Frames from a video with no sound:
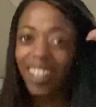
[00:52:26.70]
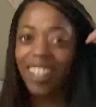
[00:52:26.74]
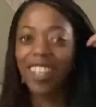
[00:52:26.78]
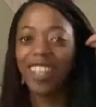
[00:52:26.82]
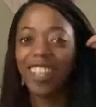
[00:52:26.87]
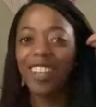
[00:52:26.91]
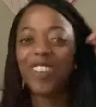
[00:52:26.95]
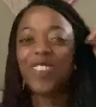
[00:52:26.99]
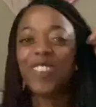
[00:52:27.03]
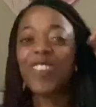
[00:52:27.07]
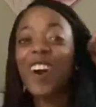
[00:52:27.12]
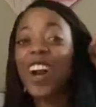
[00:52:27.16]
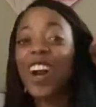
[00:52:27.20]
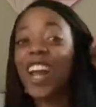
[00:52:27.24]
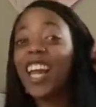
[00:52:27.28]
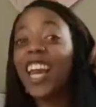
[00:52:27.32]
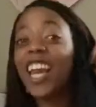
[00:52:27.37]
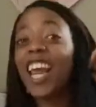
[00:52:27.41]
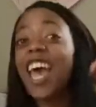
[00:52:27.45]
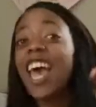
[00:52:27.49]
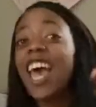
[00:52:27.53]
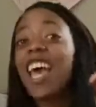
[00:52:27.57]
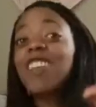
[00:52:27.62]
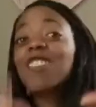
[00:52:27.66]
Right?
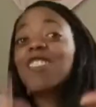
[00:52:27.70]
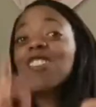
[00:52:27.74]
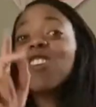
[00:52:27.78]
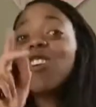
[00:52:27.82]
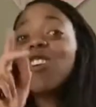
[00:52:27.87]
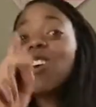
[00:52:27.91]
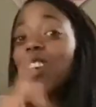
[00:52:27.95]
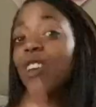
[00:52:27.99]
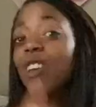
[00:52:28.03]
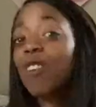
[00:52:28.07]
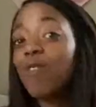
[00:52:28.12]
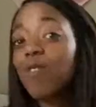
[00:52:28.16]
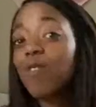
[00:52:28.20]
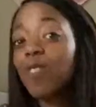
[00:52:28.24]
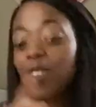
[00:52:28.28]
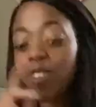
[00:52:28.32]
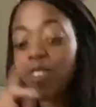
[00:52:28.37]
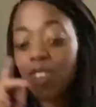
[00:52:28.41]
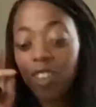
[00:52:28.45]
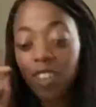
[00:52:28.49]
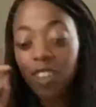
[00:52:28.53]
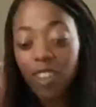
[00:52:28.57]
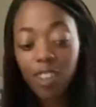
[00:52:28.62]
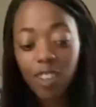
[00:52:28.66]
And so if
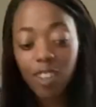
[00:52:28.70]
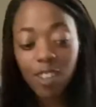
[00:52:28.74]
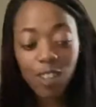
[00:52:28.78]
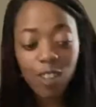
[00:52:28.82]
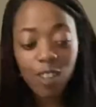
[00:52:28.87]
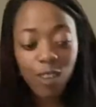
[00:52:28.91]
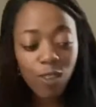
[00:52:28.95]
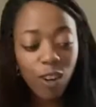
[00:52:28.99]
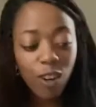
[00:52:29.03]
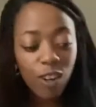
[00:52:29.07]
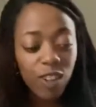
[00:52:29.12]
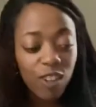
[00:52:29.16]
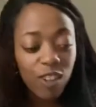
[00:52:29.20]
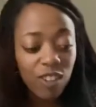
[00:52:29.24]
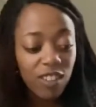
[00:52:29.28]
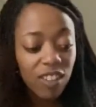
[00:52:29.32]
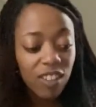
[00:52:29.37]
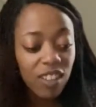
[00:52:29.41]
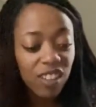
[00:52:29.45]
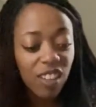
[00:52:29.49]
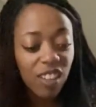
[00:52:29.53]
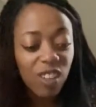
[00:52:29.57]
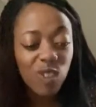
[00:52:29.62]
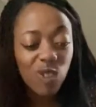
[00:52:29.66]
you
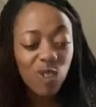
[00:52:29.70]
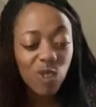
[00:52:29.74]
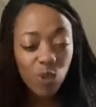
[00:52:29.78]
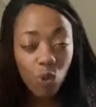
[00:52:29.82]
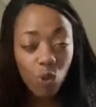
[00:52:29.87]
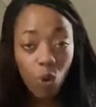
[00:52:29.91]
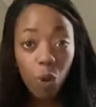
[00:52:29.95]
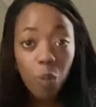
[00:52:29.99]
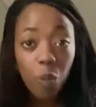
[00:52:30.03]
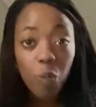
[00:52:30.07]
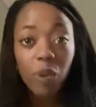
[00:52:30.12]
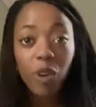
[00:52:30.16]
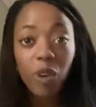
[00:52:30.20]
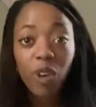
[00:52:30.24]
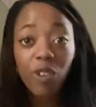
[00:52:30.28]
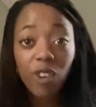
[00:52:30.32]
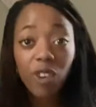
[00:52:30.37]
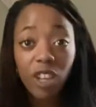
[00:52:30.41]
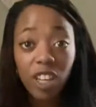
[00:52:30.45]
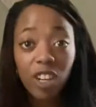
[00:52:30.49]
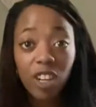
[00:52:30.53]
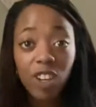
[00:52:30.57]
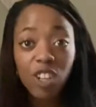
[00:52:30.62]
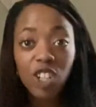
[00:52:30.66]
understand like Scorpio
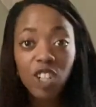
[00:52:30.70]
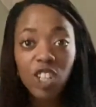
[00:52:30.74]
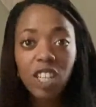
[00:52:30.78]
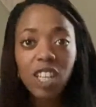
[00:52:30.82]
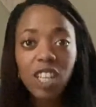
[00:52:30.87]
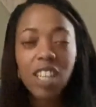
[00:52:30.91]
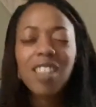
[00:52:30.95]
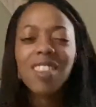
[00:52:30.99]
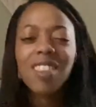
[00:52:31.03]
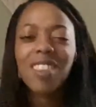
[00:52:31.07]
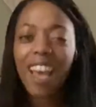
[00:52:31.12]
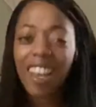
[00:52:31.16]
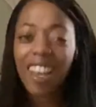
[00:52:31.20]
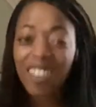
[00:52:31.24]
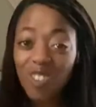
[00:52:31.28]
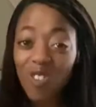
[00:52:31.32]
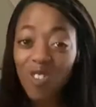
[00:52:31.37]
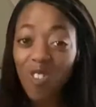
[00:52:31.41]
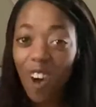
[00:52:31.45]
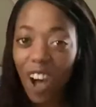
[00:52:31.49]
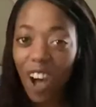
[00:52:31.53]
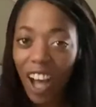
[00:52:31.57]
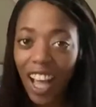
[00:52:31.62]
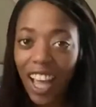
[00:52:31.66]
energy, that's
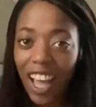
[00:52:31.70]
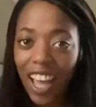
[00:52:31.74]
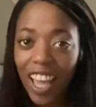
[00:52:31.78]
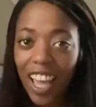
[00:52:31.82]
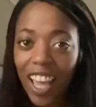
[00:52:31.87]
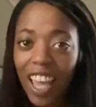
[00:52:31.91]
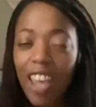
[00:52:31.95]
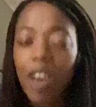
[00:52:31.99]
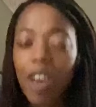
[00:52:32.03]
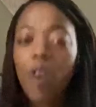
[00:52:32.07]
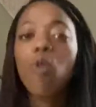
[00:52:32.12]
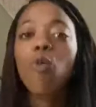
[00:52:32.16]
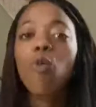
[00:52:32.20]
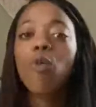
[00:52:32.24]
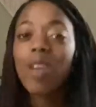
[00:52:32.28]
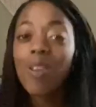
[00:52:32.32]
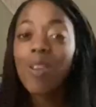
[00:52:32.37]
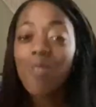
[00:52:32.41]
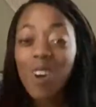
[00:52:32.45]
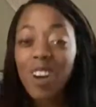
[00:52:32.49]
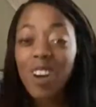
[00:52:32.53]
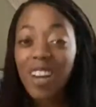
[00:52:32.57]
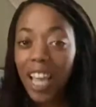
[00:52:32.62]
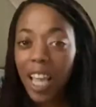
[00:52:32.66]
why we
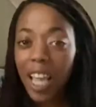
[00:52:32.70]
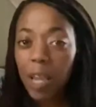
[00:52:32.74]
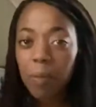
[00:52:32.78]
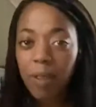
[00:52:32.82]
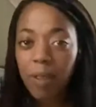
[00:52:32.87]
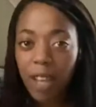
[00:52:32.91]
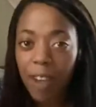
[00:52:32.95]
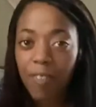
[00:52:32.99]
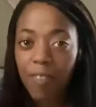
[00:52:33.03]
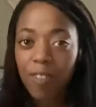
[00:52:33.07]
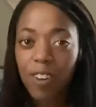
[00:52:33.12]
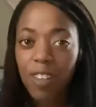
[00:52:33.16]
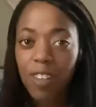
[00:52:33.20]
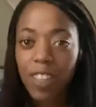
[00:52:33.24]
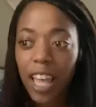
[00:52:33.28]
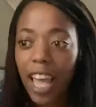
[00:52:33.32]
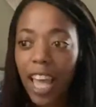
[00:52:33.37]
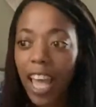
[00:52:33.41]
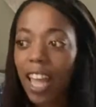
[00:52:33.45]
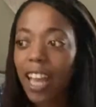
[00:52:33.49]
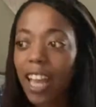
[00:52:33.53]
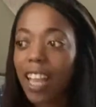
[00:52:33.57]
were named after that.